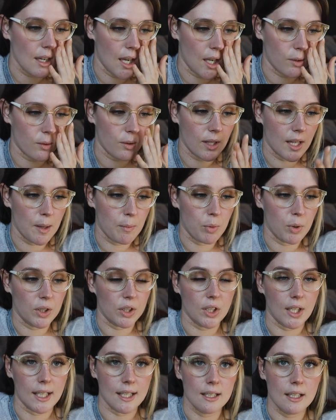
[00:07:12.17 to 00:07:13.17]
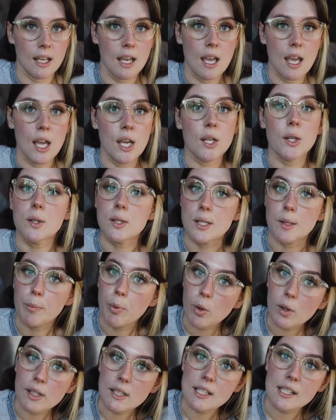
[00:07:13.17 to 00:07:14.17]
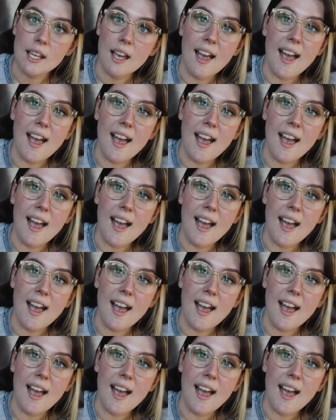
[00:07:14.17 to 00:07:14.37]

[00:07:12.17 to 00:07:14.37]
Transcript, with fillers: I'd really appreciate your support.